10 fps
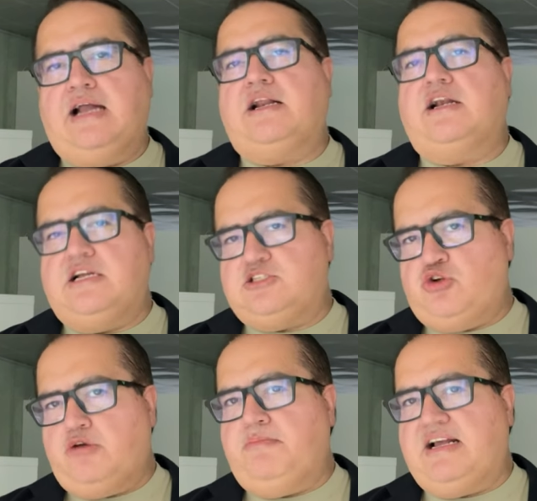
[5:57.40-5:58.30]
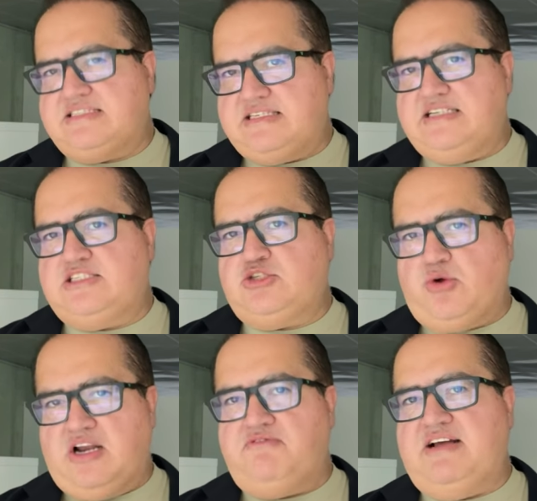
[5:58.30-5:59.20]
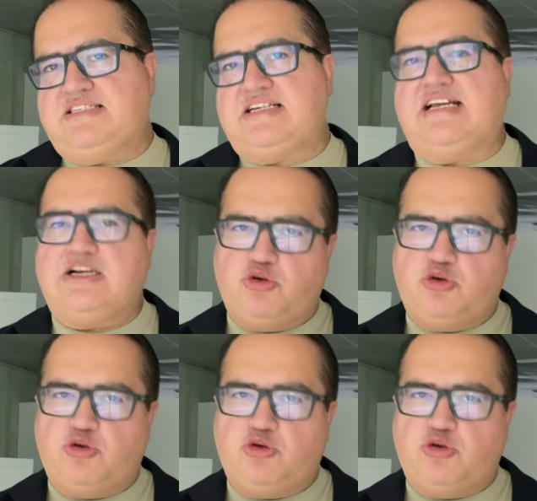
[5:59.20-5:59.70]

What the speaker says: It does not make sense to invest in a